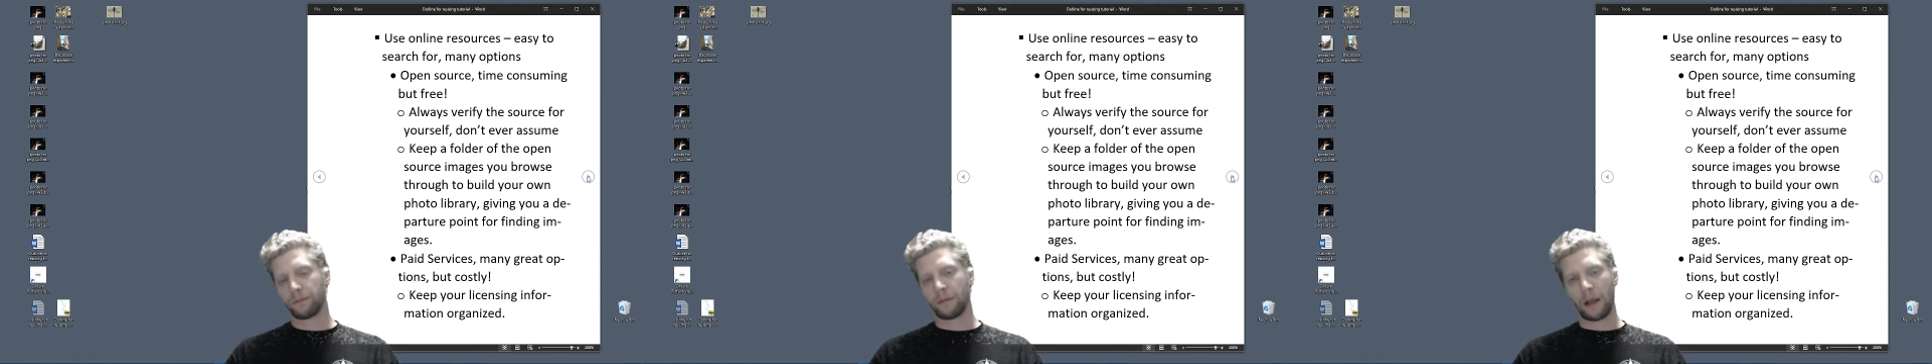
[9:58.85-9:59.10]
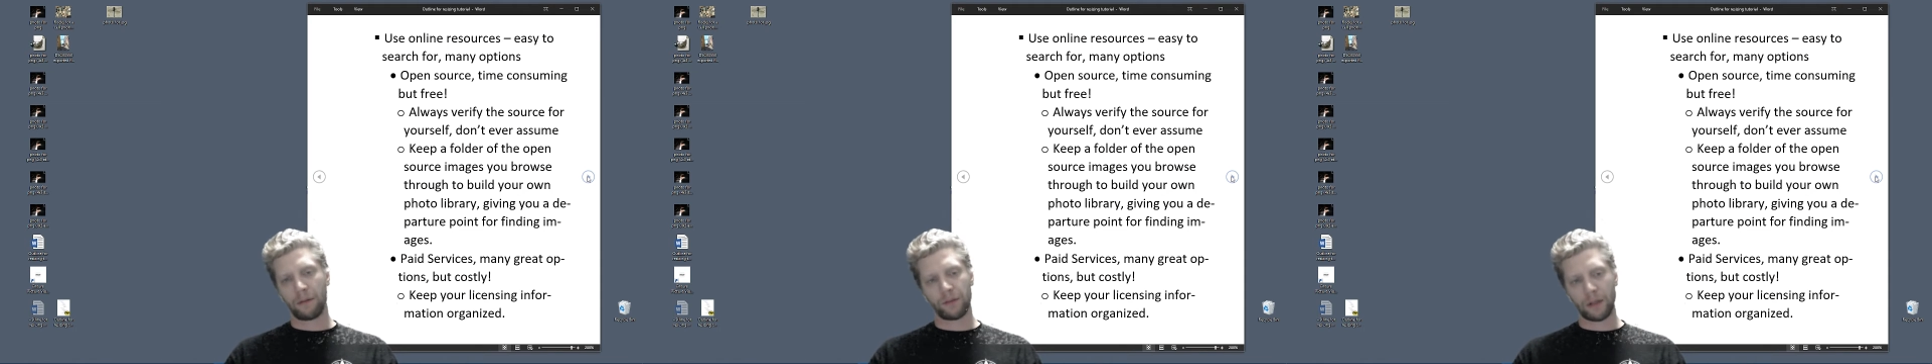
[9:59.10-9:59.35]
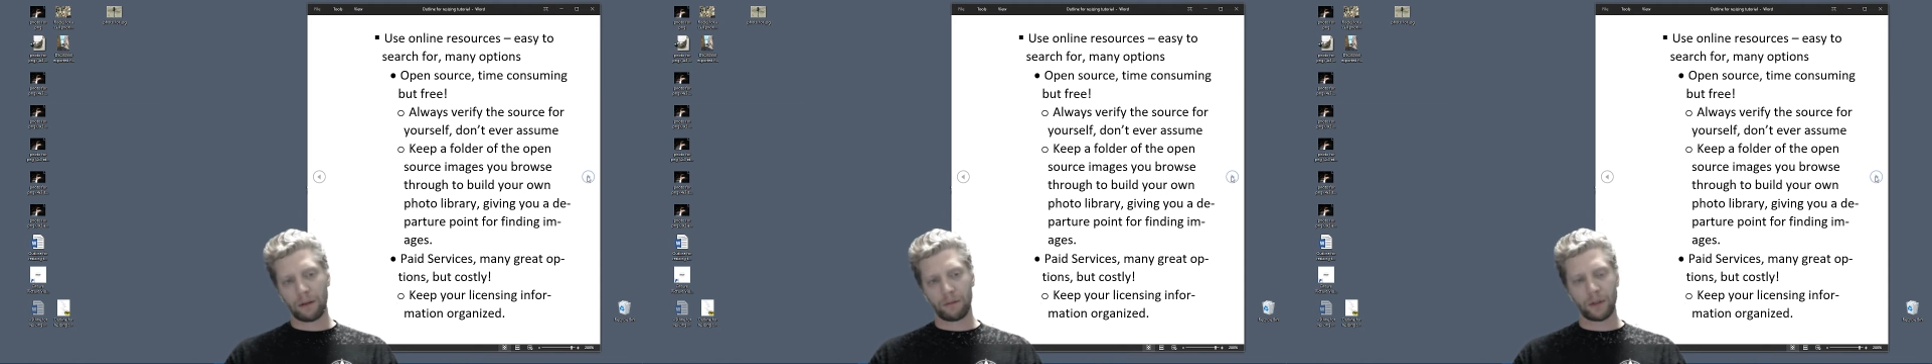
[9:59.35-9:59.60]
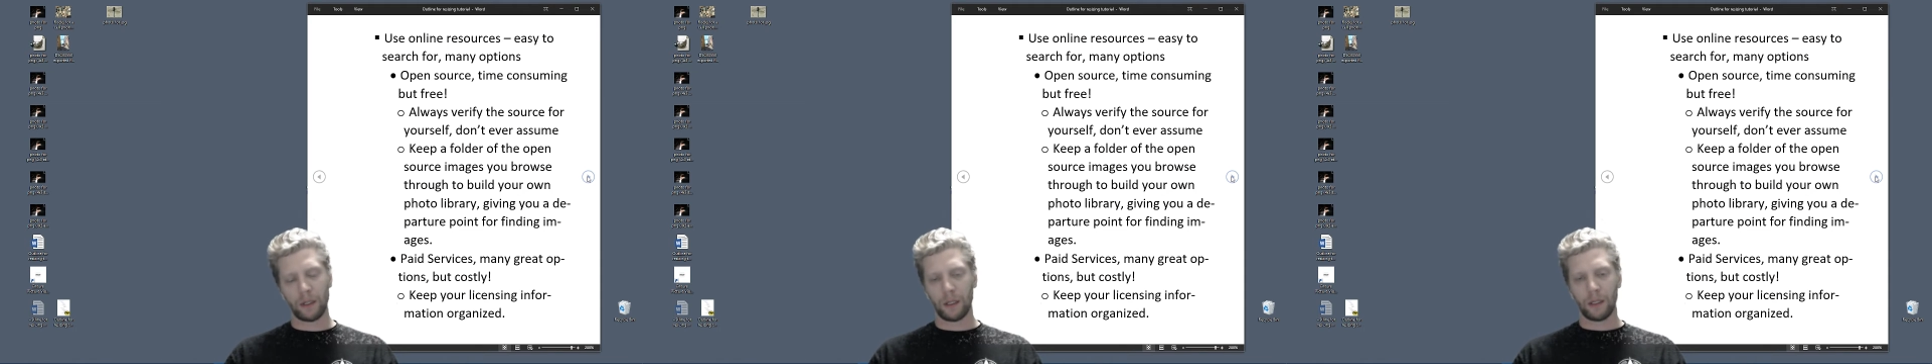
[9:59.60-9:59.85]
I've saved
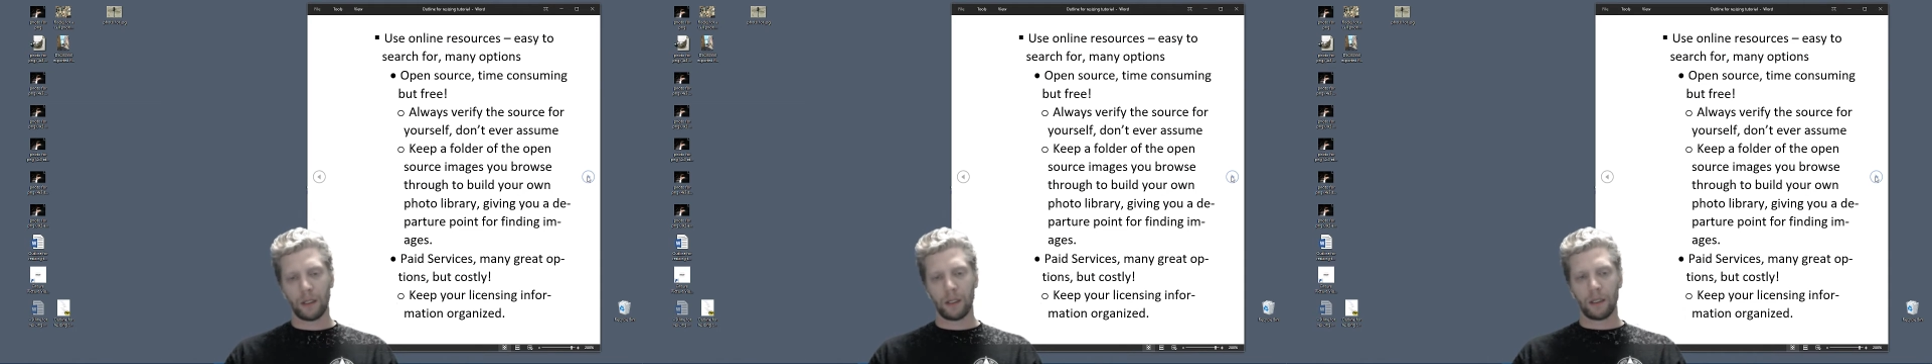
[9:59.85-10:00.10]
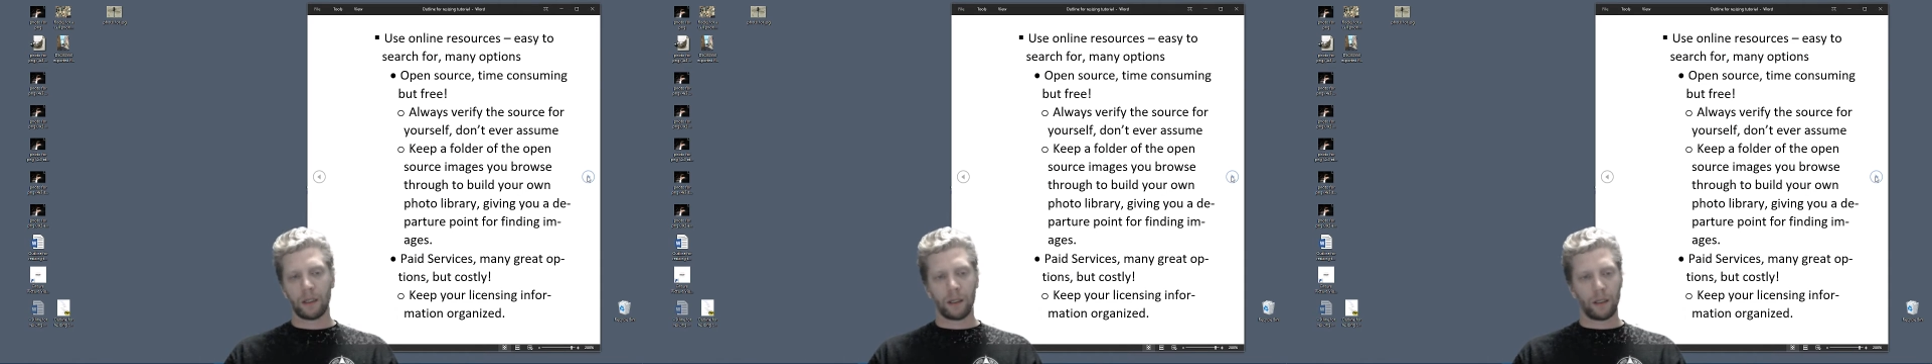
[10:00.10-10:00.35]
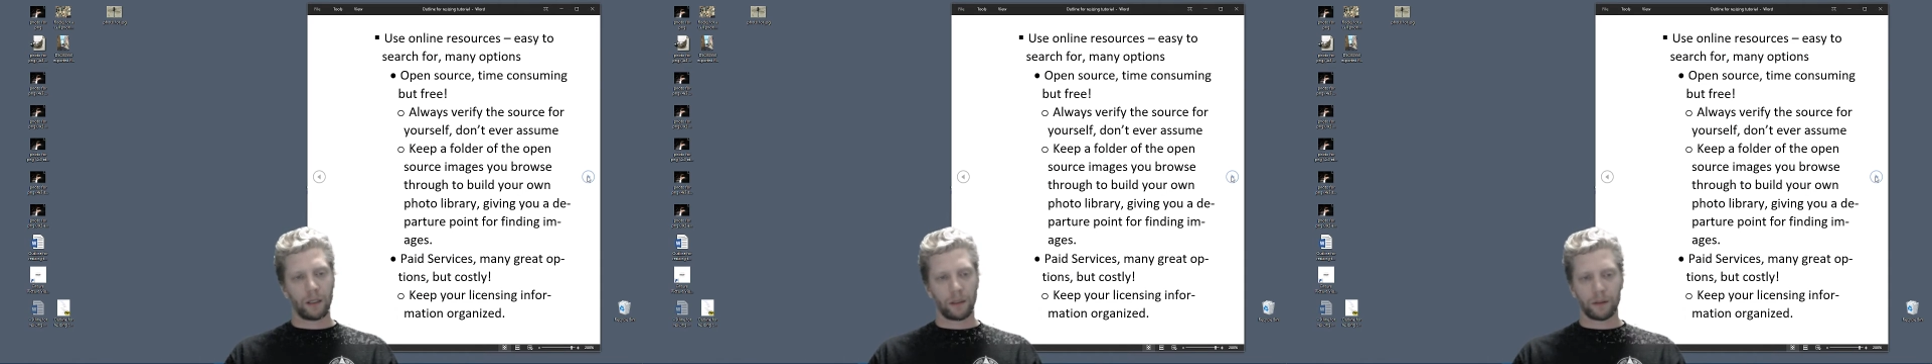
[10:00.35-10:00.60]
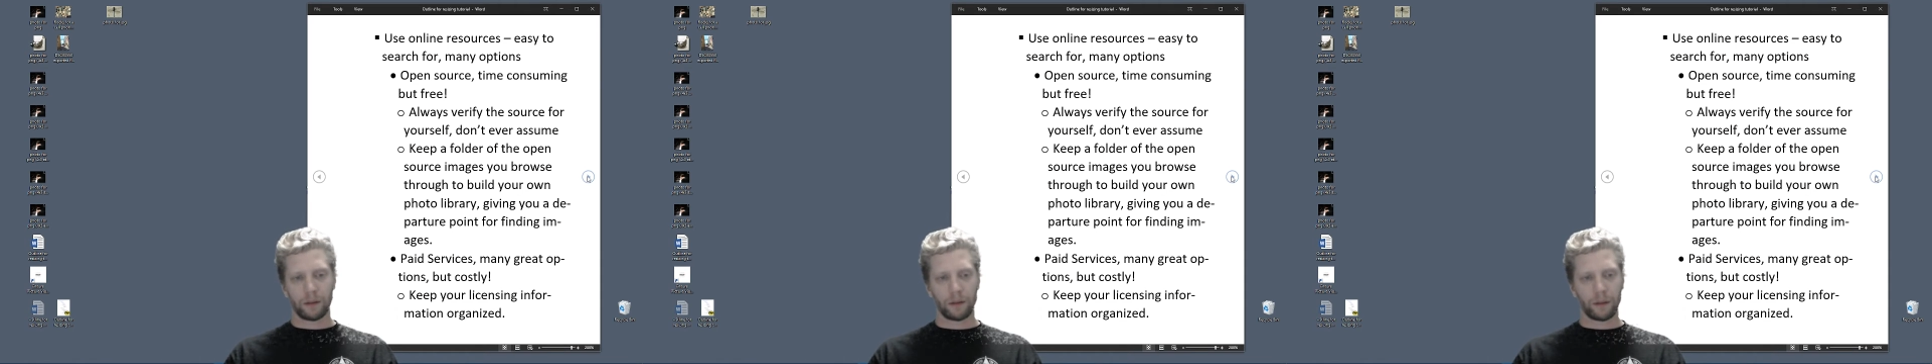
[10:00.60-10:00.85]
at